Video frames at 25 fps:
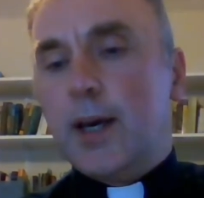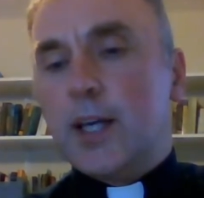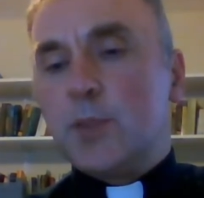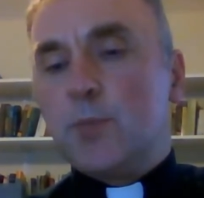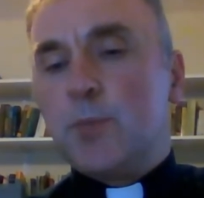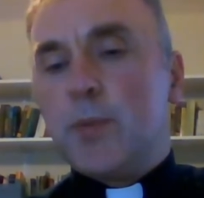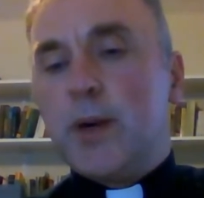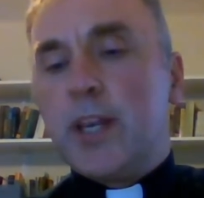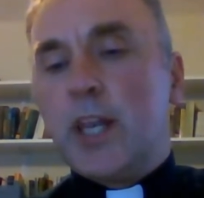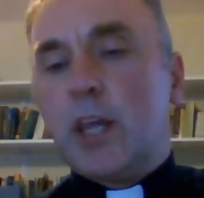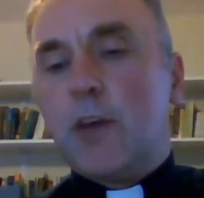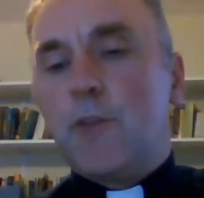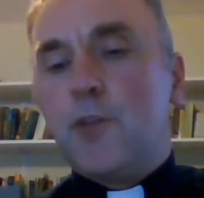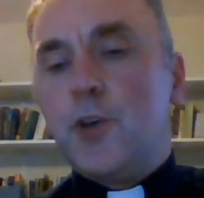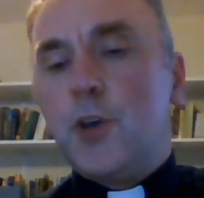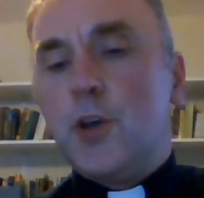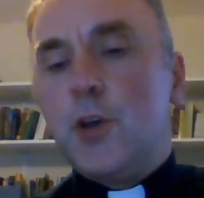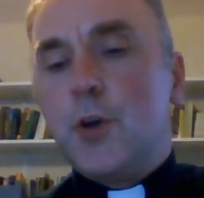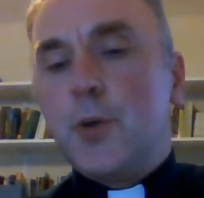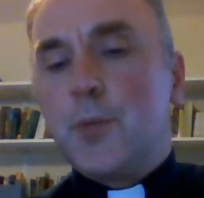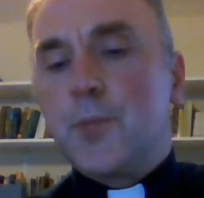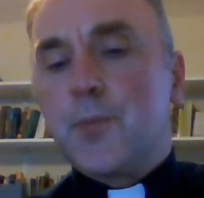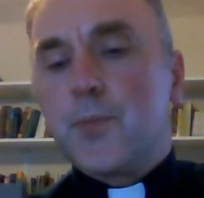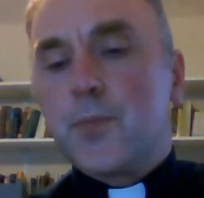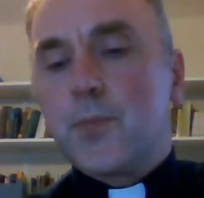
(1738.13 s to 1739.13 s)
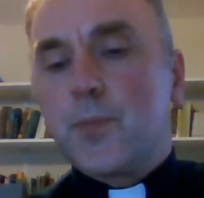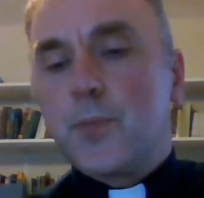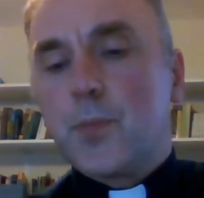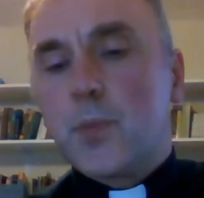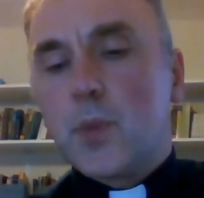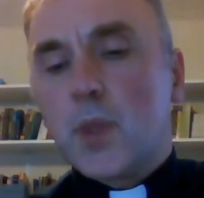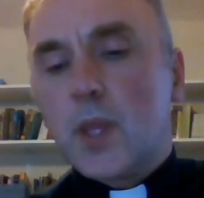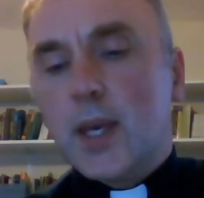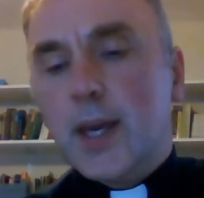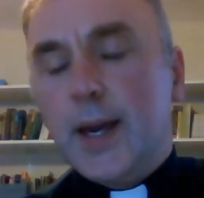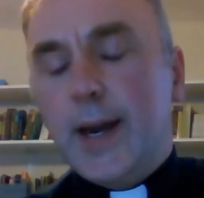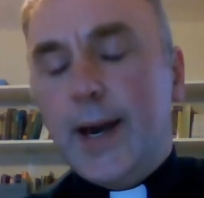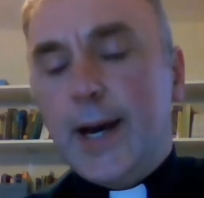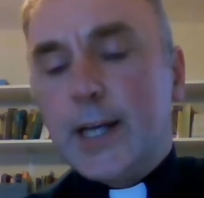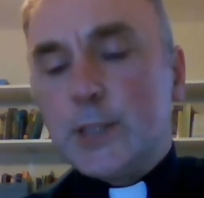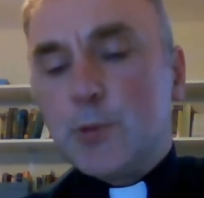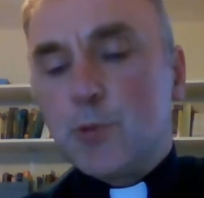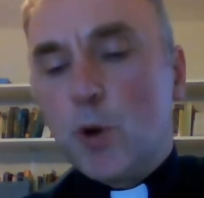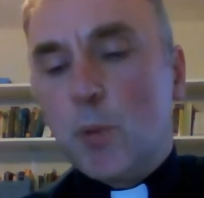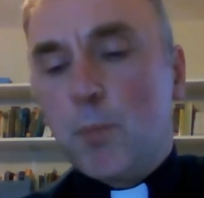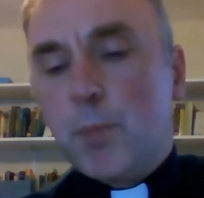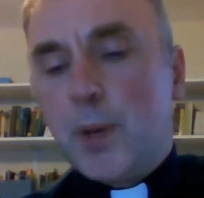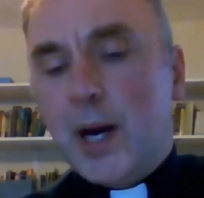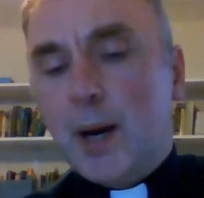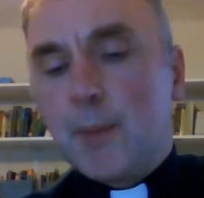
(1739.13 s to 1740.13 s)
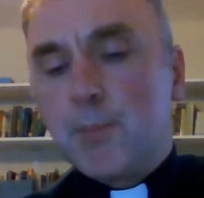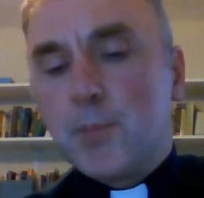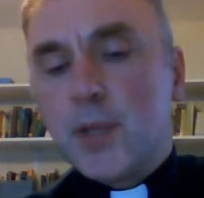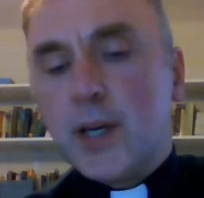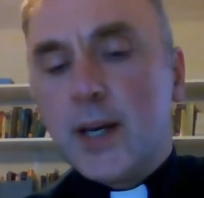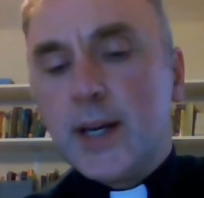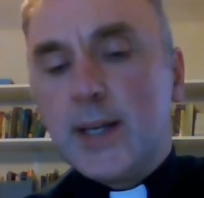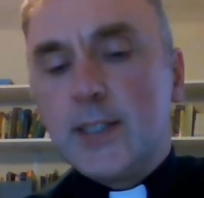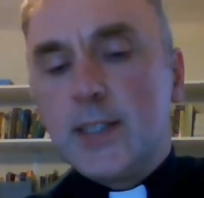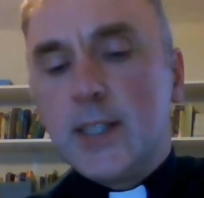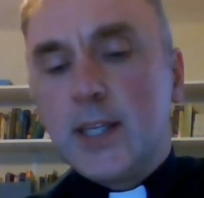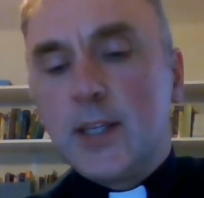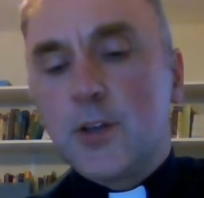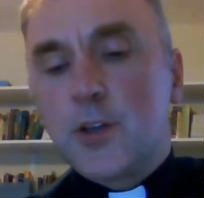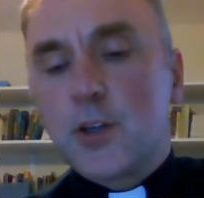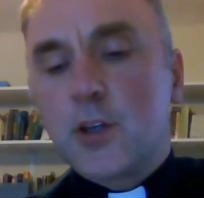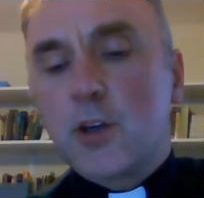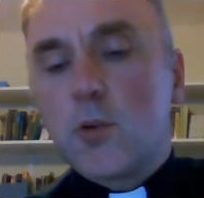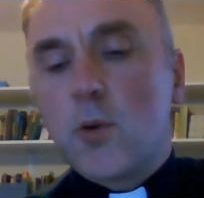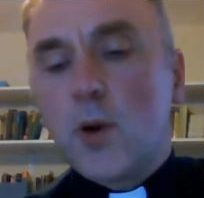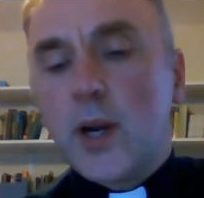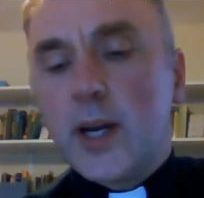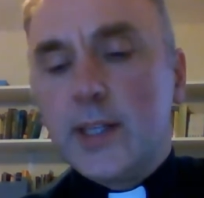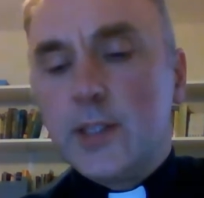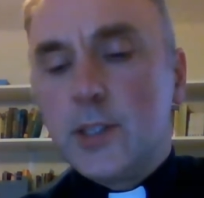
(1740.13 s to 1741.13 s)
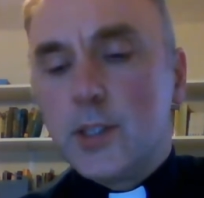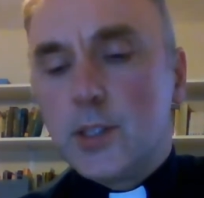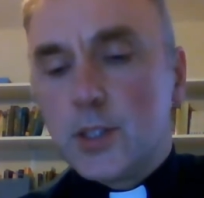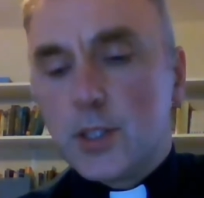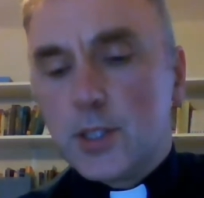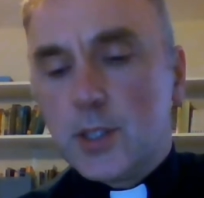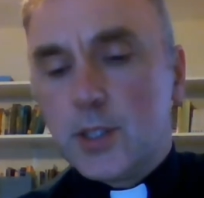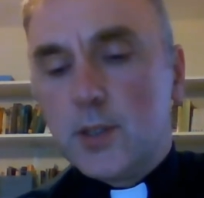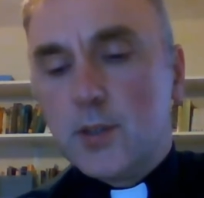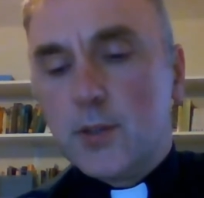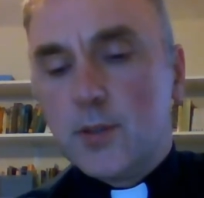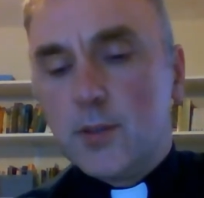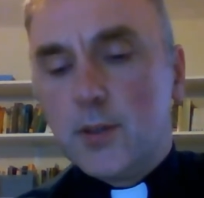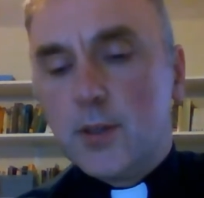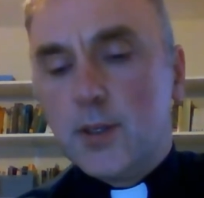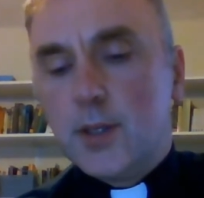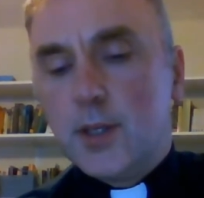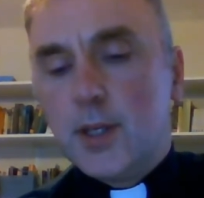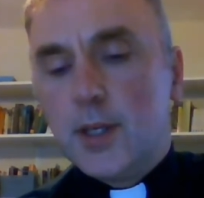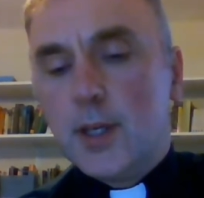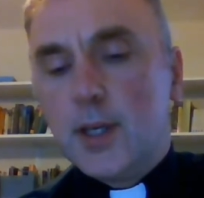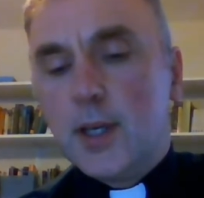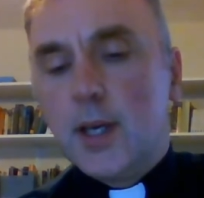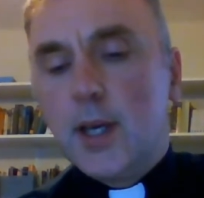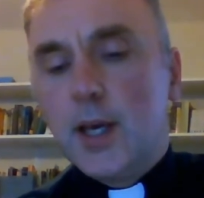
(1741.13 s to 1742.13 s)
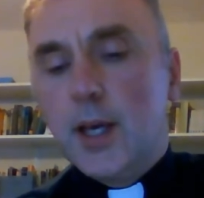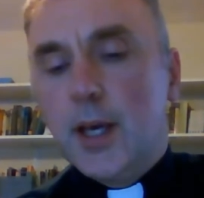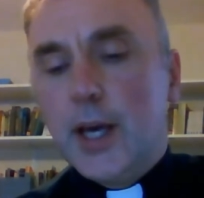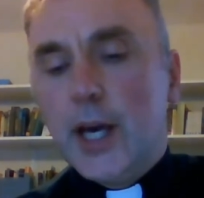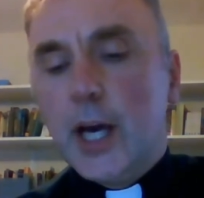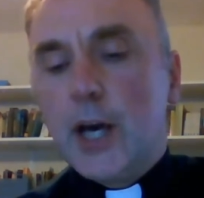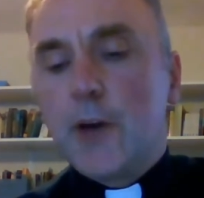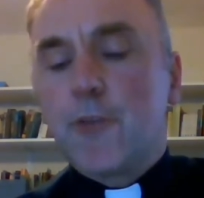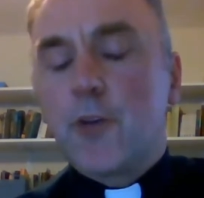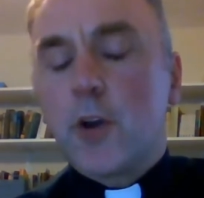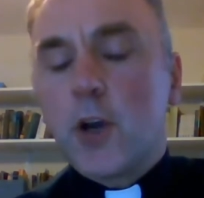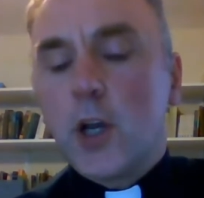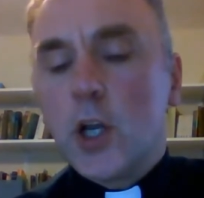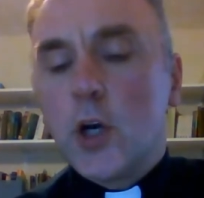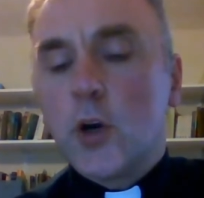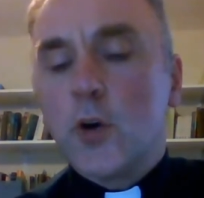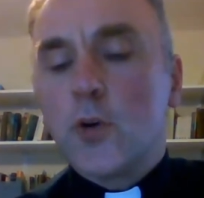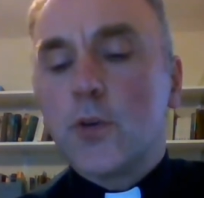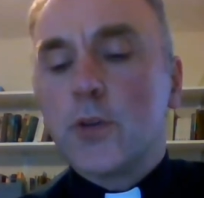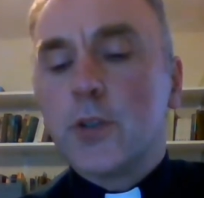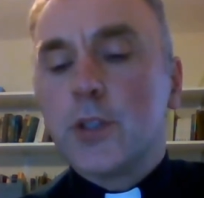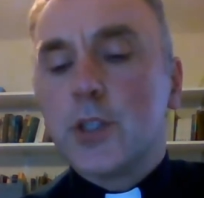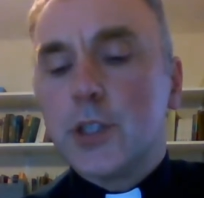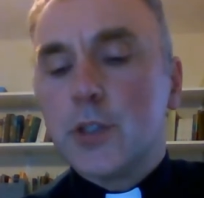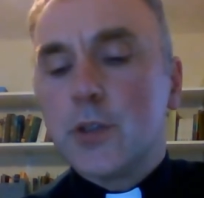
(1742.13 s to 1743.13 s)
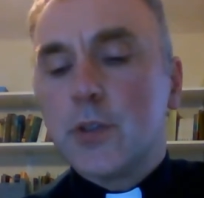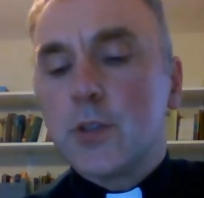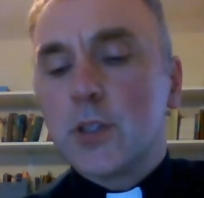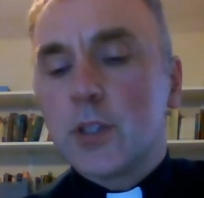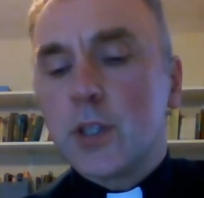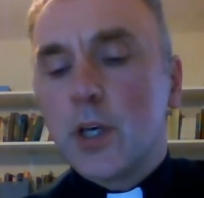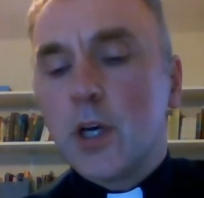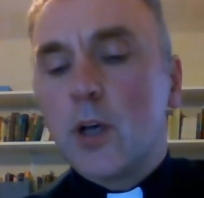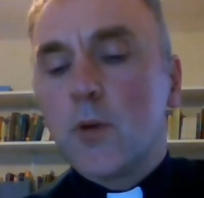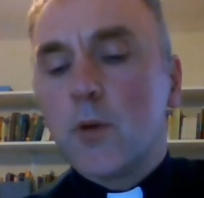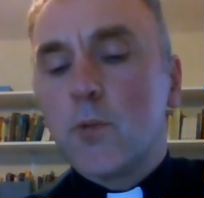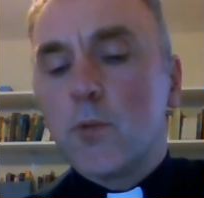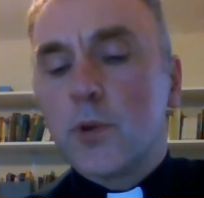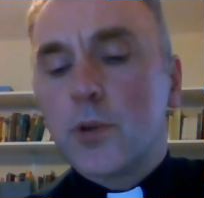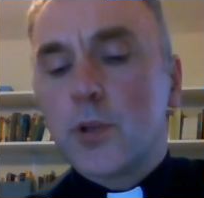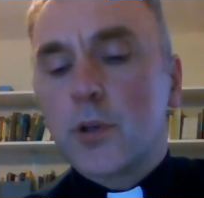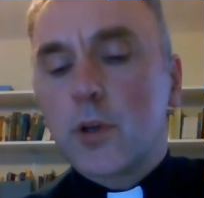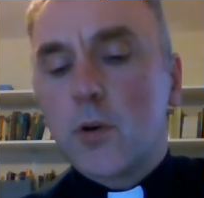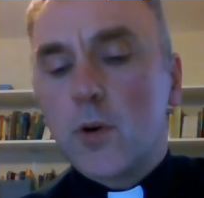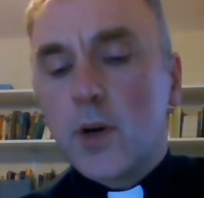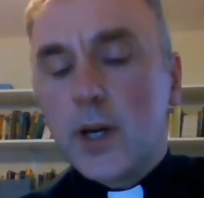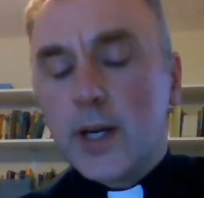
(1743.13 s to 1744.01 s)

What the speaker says: "As many of you as were baptized into Christ have clothed yourself with